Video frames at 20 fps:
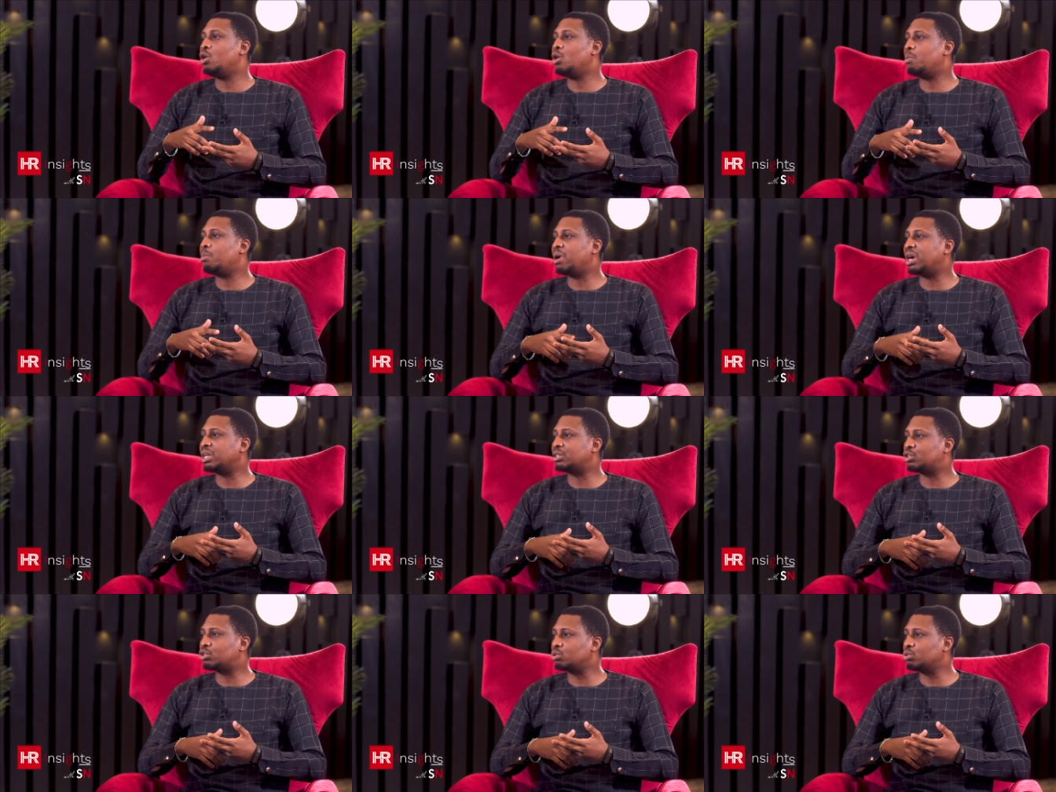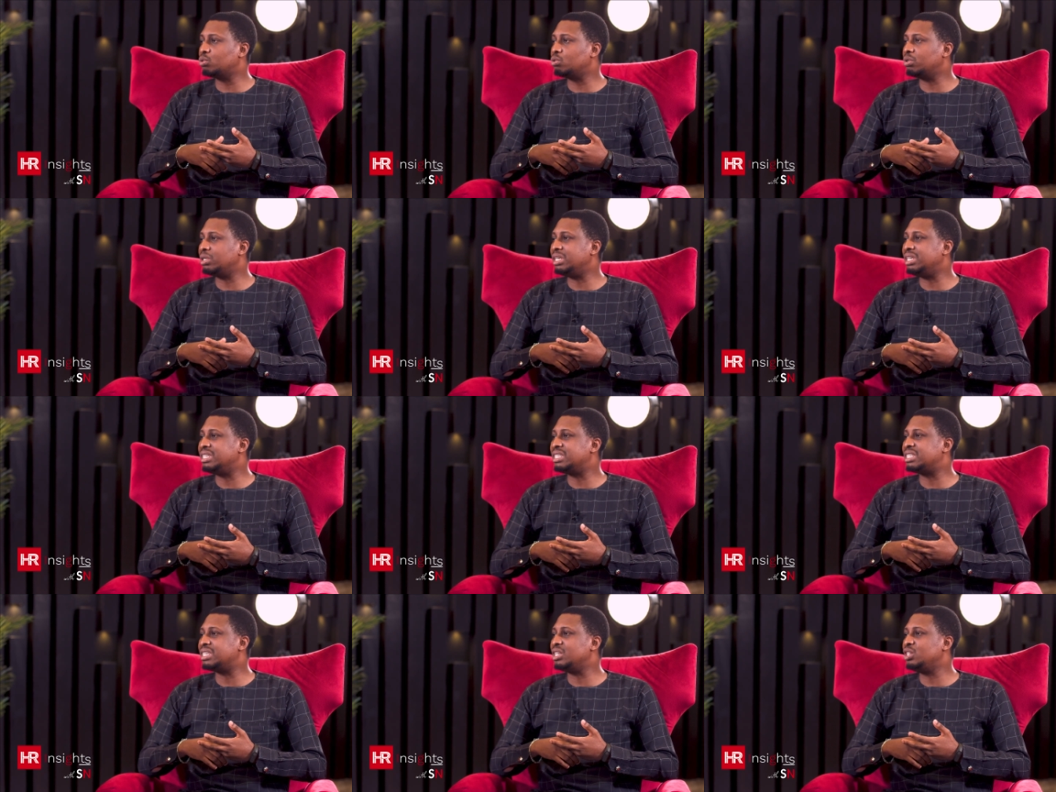Number two
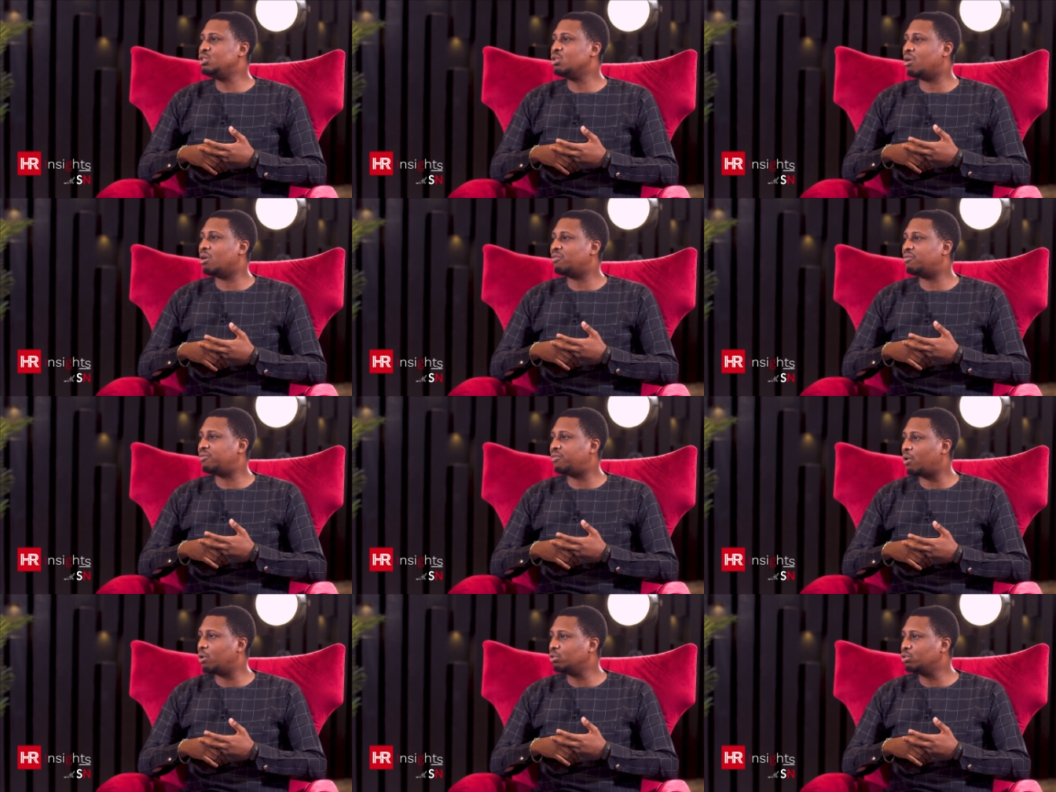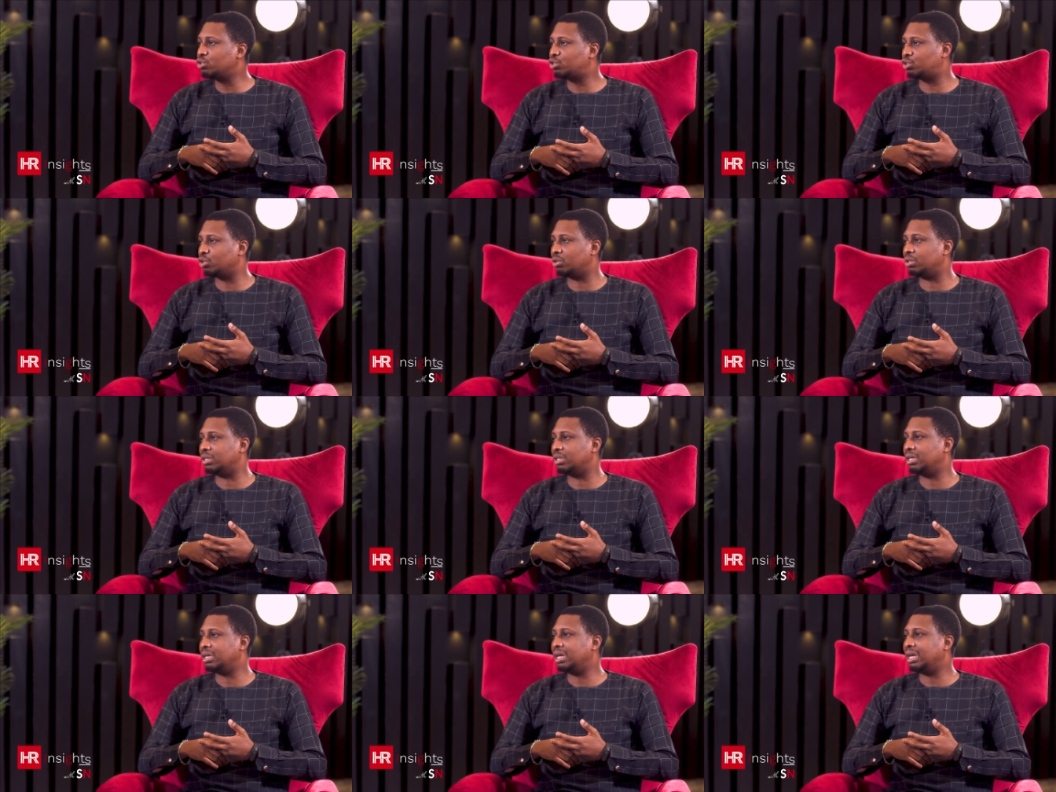is your
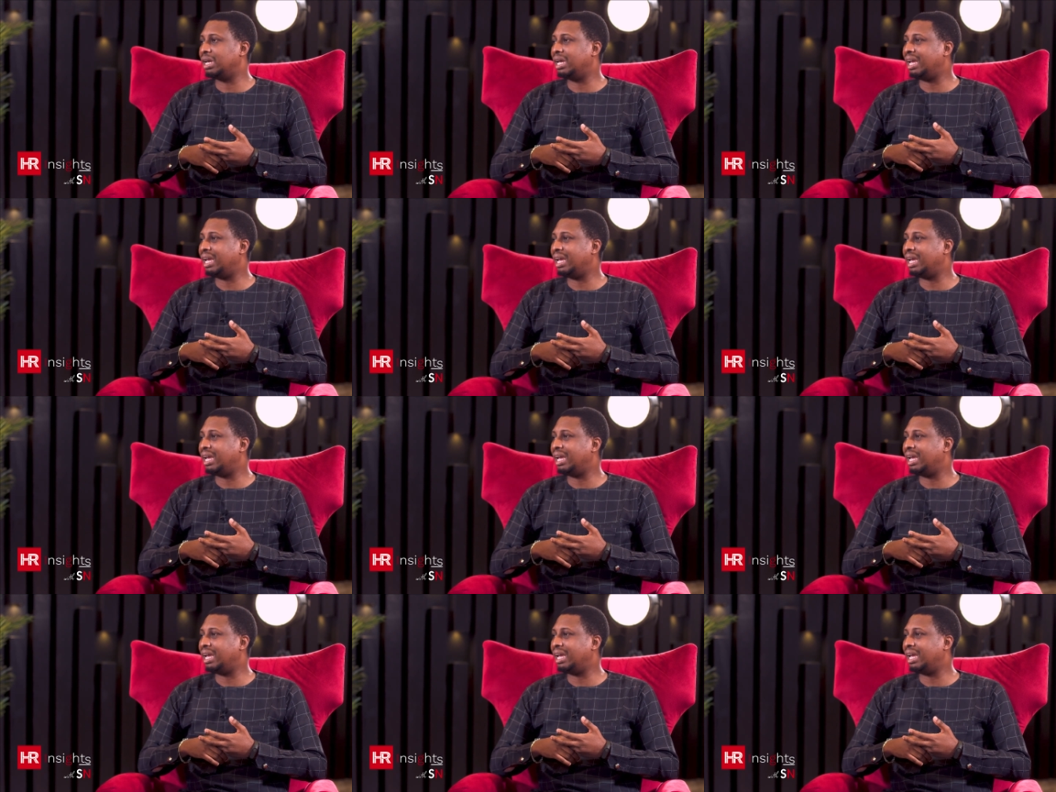function